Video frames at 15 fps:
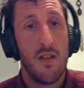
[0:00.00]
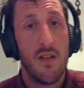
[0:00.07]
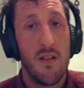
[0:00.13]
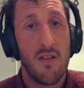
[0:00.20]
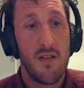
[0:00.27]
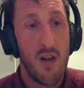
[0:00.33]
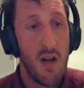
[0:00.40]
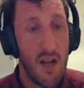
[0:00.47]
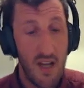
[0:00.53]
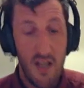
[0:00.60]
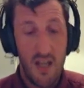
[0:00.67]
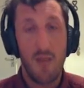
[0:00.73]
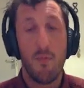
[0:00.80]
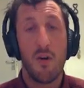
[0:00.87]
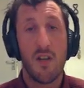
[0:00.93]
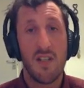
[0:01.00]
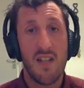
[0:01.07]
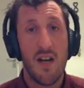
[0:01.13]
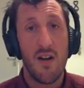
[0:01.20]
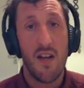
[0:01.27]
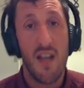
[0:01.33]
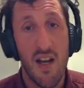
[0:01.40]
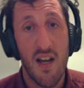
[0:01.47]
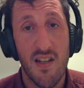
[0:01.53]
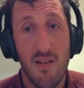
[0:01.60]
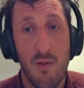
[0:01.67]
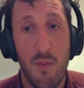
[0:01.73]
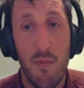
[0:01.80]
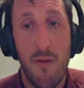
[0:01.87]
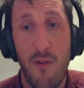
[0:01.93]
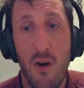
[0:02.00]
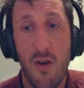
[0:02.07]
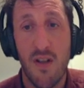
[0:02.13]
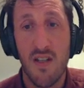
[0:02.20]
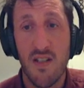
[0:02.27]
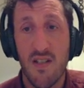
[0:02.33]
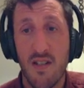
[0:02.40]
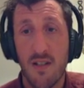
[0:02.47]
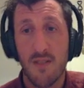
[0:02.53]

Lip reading: So I can keep looking down here because that's where my phone is.